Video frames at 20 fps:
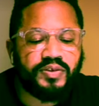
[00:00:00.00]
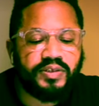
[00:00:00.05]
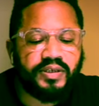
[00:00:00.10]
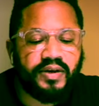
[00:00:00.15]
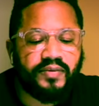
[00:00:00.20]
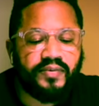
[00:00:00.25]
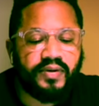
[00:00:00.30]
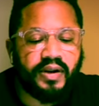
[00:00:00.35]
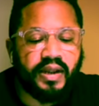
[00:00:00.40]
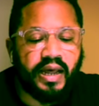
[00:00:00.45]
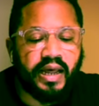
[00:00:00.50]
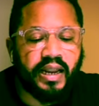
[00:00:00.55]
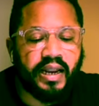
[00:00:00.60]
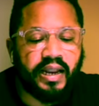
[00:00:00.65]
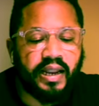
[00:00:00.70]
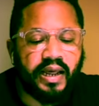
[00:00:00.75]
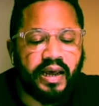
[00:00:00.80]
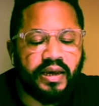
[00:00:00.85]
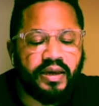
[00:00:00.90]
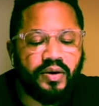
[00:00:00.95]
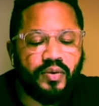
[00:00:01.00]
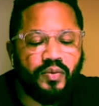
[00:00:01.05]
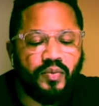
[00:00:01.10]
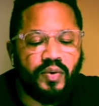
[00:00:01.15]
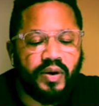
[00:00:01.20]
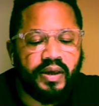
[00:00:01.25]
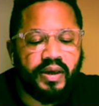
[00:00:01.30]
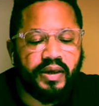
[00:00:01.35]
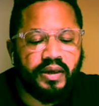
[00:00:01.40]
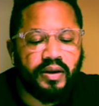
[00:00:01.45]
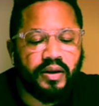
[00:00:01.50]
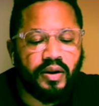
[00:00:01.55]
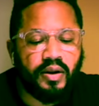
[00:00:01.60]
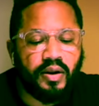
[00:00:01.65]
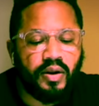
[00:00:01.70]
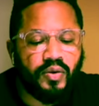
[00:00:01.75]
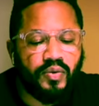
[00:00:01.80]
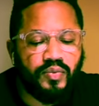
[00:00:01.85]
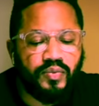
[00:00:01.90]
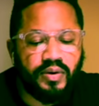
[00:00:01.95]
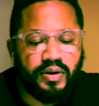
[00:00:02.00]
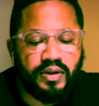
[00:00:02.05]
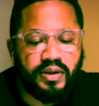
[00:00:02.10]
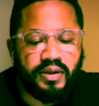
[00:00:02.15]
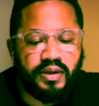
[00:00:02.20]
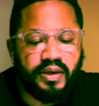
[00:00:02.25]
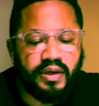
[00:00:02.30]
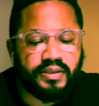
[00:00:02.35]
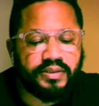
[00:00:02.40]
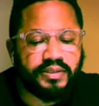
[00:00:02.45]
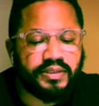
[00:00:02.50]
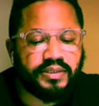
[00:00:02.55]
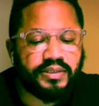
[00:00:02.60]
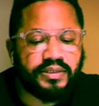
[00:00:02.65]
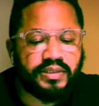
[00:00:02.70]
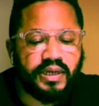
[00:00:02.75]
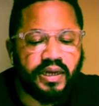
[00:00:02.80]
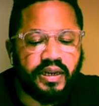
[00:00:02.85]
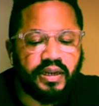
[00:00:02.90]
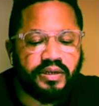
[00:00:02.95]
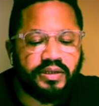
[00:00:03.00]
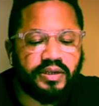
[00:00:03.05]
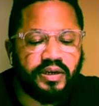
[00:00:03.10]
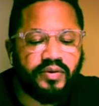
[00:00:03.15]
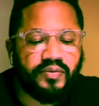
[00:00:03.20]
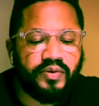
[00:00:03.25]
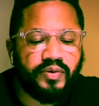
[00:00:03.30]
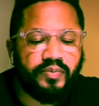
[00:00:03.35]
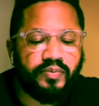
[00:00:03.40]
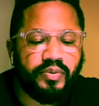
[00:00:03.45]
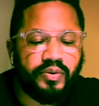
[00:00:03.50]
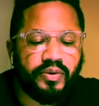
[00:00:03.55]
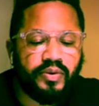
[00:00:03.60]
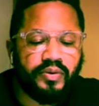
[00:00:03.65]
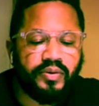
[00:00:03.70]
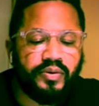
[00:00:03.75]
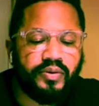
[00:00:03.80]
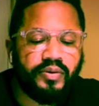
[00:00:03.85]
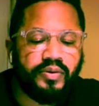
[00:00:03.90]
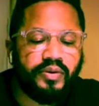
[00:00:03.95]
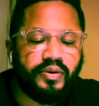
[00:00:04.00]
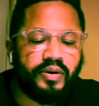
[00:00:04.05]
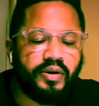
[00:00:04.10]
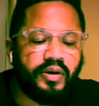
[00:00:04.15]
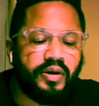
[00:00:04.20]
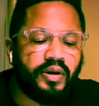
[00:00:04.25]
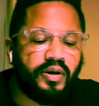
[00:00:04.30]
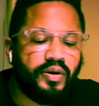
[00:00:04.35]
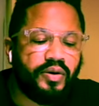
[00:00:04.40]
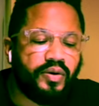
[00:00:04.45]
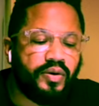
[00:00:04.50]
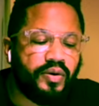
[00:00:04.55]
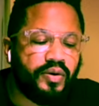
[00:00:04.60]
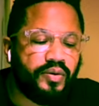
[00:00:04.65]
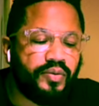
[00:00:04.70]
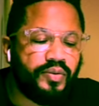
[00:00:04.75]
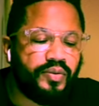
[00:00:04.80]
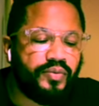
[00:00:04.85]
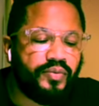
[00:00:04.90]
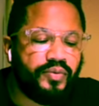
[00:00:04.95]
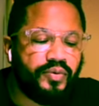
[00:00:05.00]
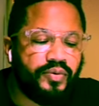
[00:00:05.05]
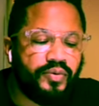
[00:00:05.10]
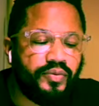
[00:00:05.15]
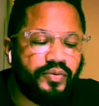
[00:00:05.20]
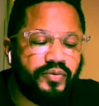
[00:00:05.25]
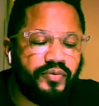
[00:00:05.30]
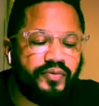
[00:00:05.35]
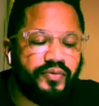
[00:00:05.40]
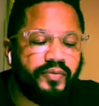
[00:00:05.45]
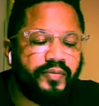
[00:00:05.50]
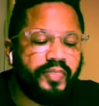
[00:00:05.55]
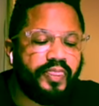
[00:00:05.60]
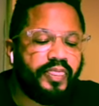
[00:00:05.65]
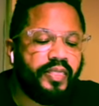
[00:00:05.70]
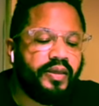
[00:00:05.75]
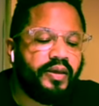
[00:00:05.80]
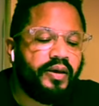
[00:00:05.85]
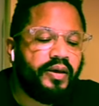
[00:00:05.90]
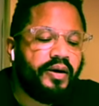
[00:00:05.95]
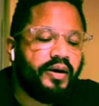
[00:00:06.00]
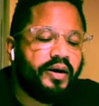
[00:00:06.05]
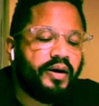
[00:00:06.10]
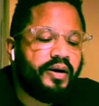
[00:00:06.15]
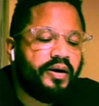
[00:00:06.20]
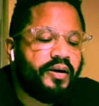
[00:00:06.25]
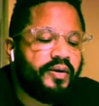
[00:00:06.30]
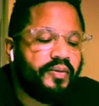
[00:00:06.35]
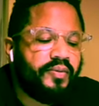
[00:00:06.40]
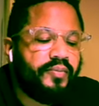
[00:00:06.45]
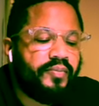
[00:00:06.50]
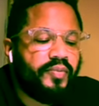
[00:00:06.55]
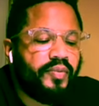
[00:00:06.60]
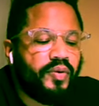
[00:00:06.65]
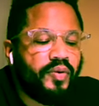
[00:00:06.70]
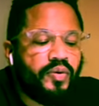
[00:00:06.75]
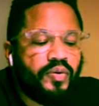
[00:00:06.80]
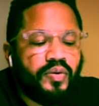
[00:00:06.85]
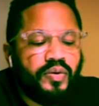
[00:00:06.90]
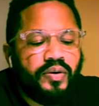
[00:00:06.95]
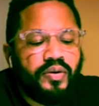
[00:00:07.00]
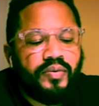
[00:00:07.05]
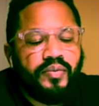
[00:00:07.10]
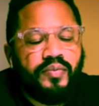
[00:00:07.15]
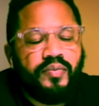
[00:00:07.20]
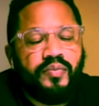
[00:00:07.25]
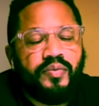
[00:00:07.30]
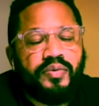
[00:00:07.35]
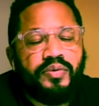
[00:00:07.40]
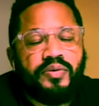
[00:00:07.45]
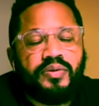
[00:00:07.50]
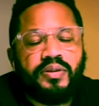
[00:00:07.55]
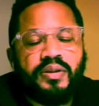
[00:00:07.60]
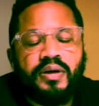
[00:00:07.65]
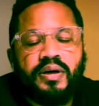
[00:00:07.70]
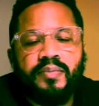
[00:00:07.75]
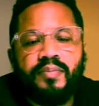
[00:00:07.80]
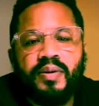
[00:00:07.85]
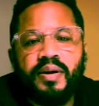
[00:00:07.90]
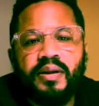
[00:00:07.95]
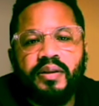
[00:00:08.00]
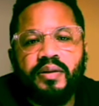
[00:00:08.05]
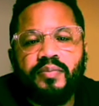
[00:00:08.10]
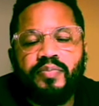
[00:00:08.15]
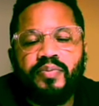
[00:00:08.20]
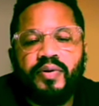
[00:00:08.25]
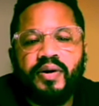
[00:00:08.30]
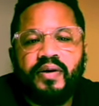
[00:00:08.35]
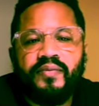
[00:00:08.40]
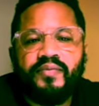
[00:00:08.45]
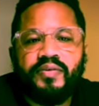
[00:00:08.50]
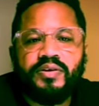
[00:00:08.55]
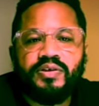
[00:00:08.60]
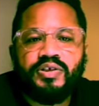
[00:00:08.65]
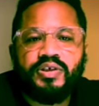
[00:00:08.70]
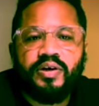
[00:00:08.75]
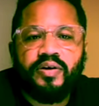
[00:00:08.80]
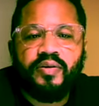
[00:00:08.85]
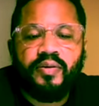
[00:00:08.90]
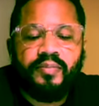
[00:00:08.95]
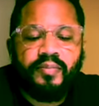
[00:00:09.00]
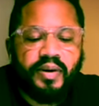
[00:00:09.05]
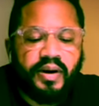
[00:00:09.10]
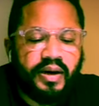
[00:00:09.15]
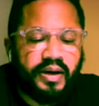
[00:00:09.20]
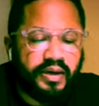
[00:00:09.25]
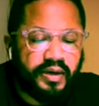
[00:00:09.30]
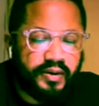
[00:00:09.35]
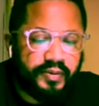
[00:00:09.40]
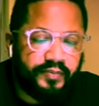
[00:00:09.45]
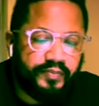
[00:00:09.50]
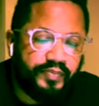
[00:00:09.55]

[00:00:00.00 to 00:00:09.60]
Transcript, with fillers: seven: "I lie awake, lonely as a solitary bird on the roof." Um, or when you think about the prophet Jeremiah,